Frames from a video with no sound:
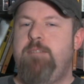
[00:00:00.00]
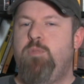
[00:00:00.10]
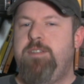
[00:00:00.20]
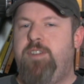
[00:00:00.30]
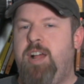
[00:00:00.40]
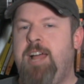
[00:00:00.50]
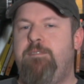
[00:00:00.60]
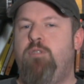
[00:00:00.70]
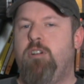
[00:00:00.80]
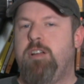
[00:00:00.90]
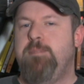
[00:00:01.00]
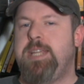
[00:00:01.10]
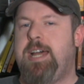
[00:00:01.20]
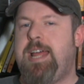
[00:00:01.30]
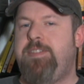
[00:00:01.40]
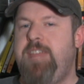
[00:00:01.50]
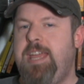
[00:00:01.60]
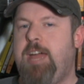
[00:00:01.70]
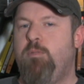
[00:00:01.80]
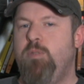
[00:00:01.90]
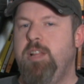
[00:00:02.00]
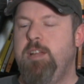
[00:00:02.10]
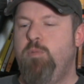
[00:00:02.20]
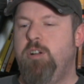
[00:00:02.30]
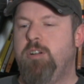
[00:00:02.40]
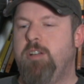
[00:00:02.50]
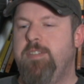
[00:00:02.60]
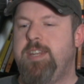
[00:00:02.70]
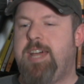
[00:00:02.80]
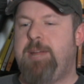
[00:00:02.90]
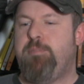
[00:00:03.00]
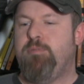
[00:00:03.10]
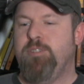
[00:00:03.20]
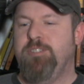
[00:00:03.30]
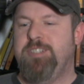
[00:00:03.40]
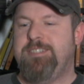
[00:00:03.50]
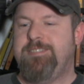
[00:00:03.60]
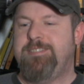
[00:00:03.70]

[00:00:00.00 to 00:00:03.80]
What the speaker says: when Fallout 4 comes out, I think I really will go the diaper route.